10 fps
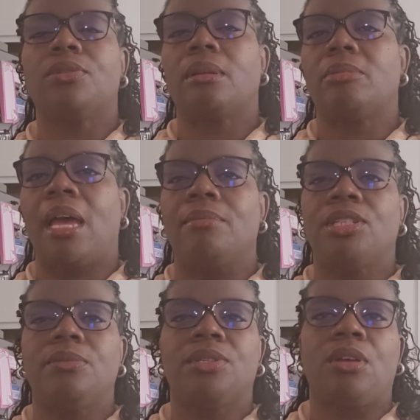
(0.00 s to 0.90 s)
Sometimes
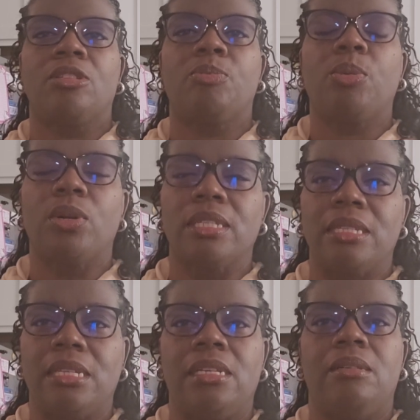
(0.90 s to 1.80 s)
she was on sports
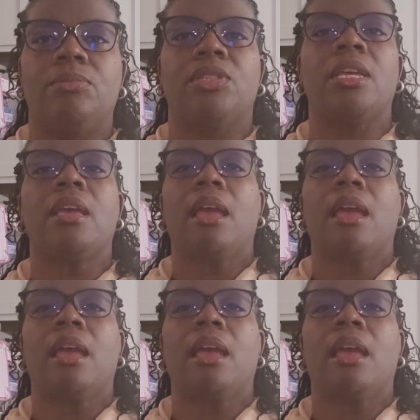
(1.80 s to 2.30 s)
teams